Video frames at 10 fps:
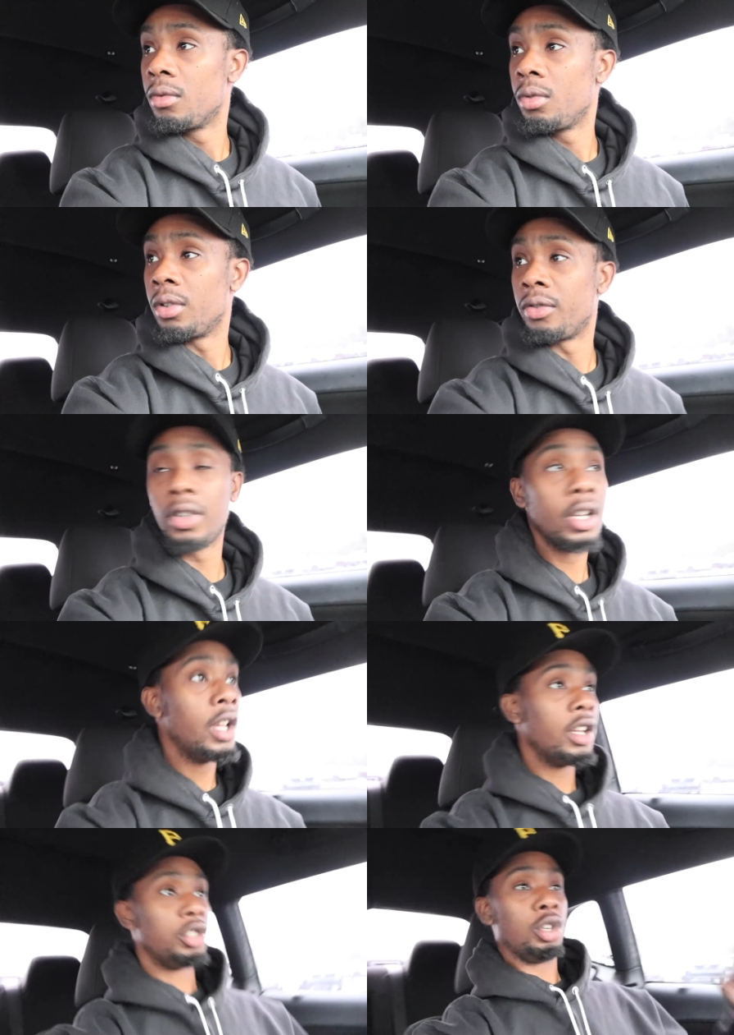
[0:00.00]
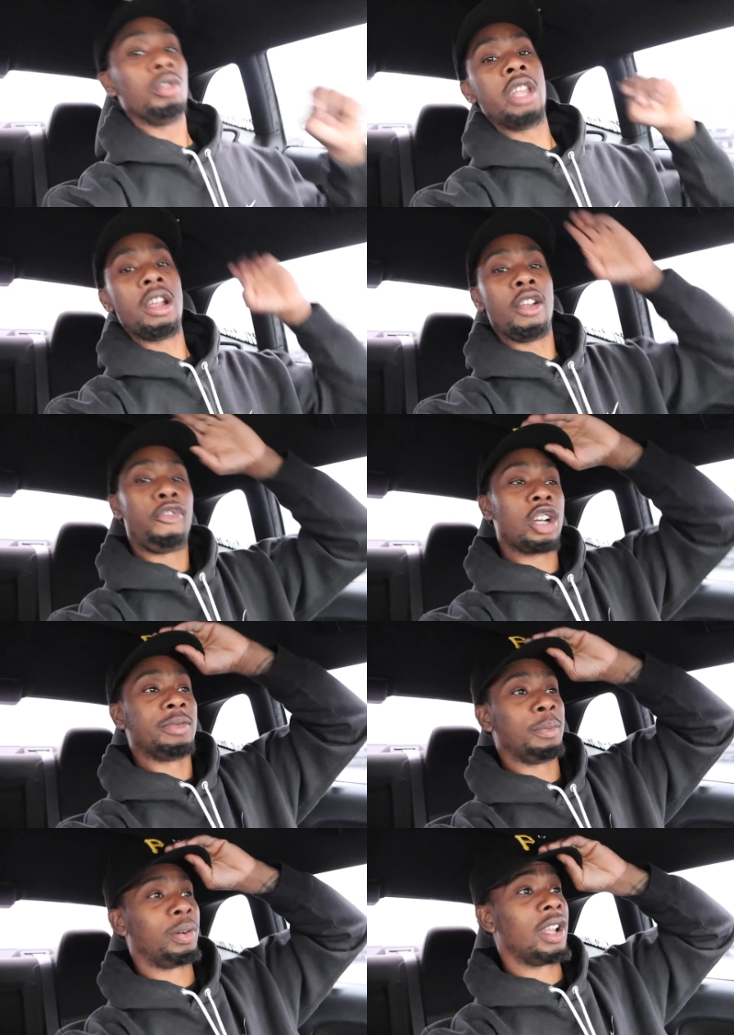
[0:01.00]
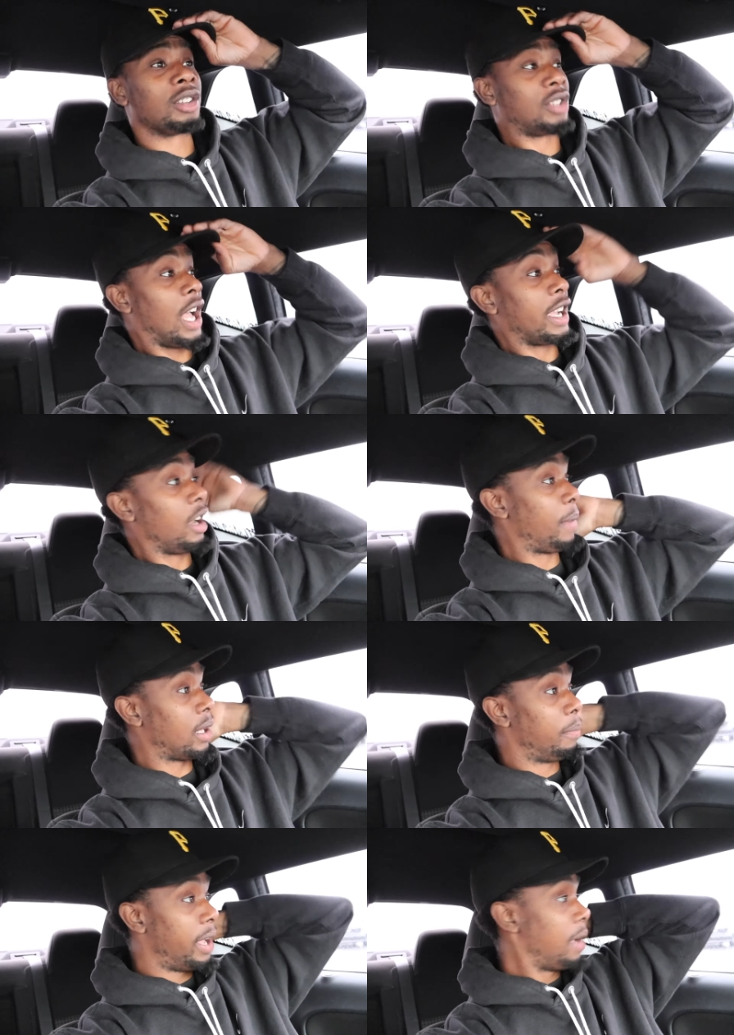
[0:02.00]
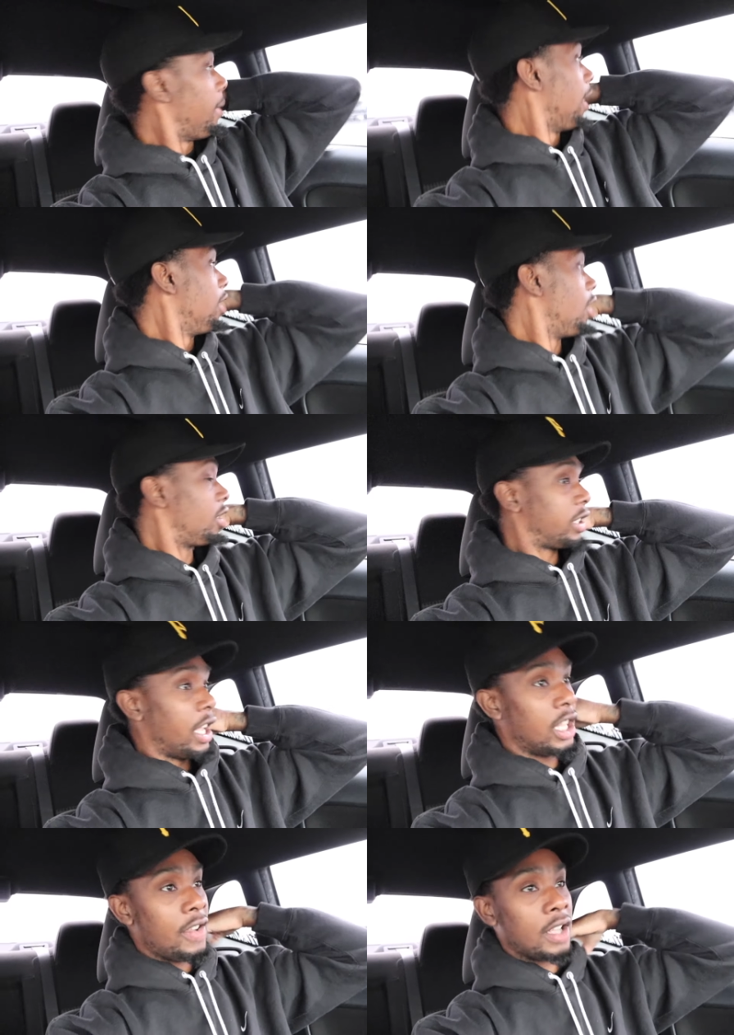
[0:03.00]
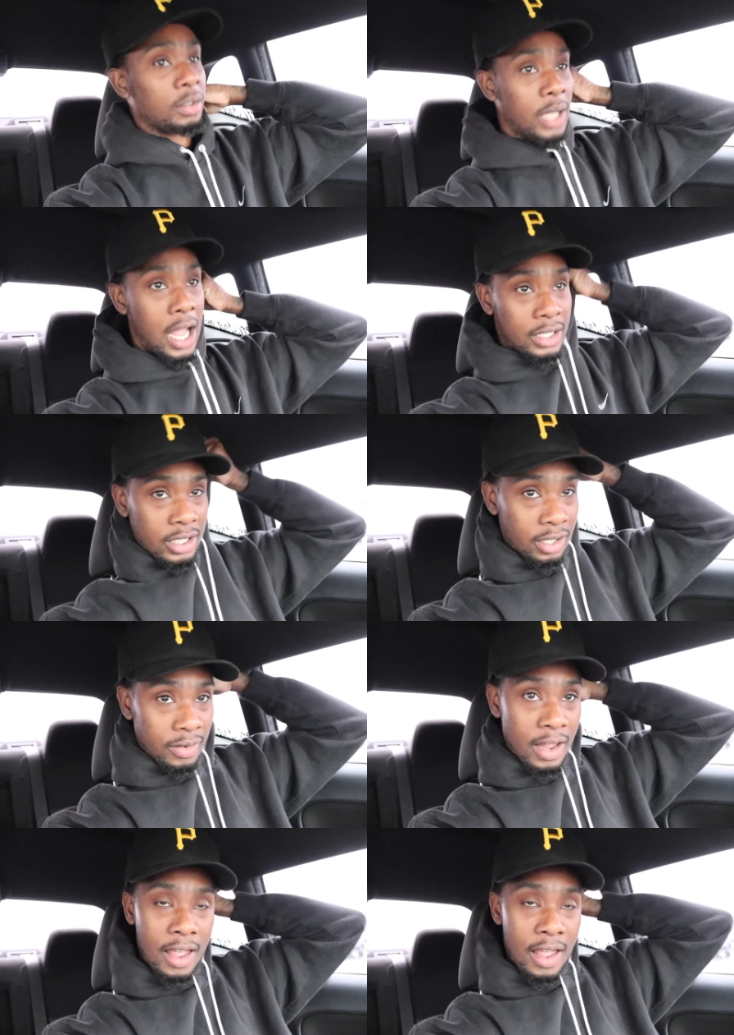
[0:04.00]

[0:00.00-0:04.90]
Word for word: The fuck? Jude damn near forced me to pull up, so I got up out the bed, man. You know what I'm saying? Give y'all some content.